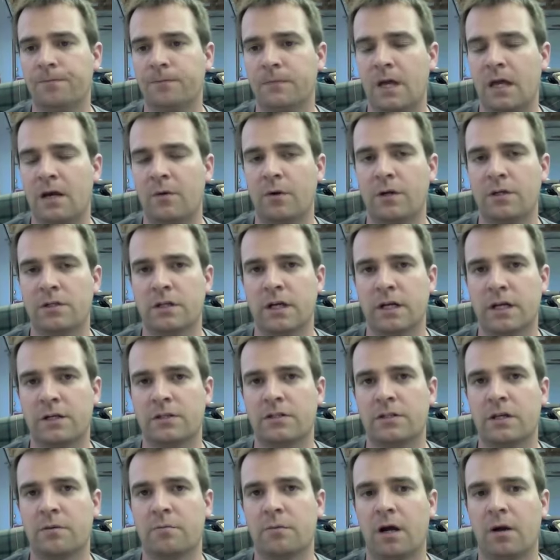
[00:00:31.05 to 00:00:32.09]
anyways, like I
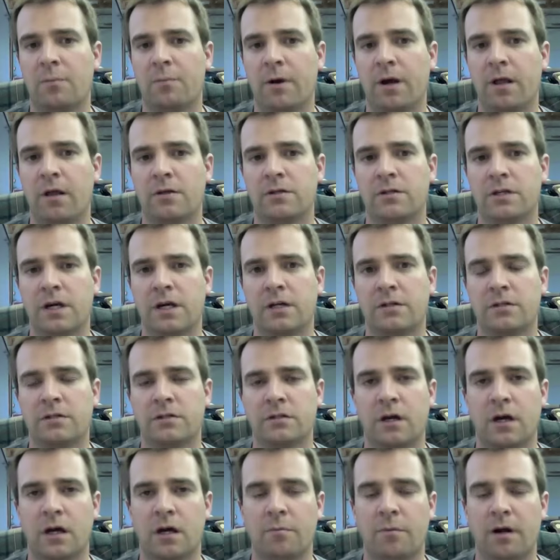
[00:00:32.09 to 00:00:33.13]
said, my apologies
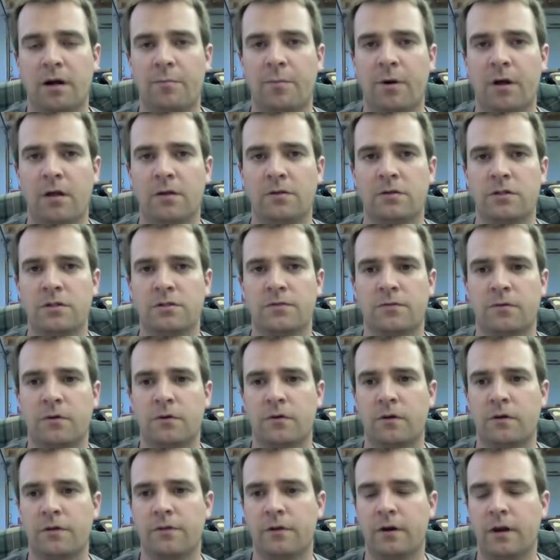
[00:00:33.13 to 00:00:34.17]
for
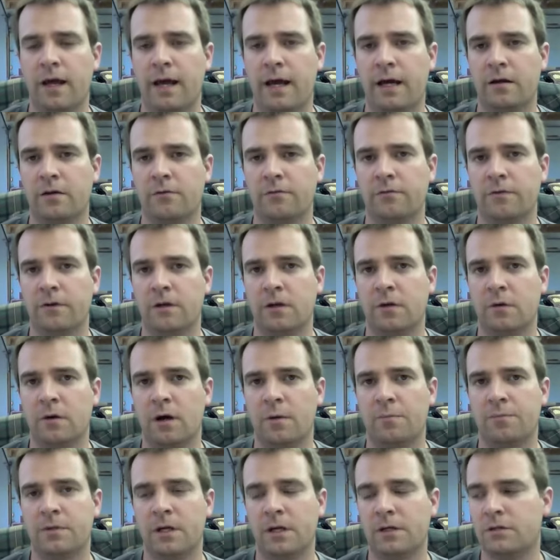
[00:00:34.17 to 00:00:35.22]
the lack of video
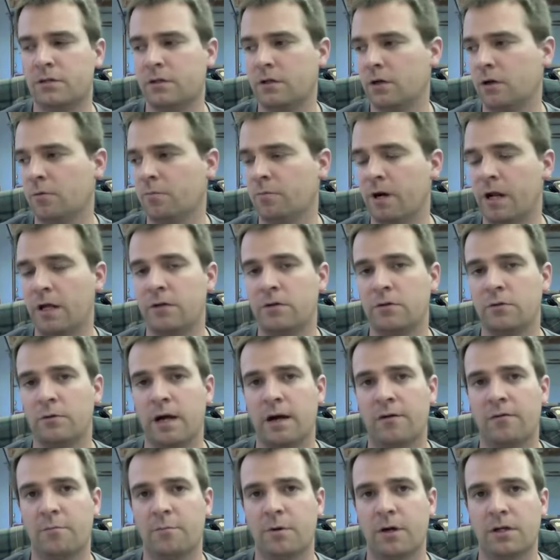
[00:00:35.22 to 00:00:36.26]
updates here, but I do
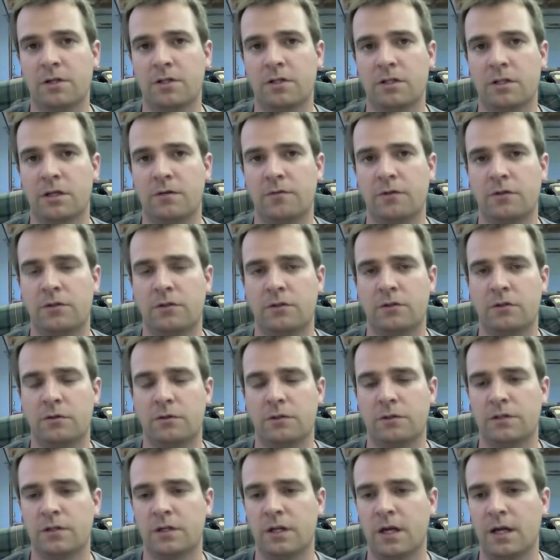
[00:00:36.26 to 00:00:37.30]
have a bunch to give to
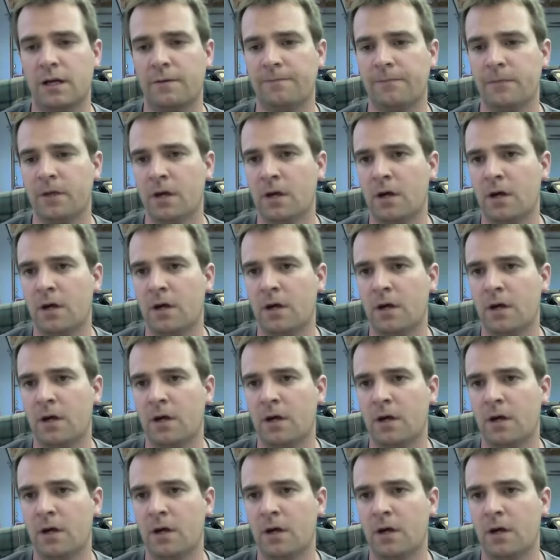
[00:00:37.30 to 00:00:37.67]
you today.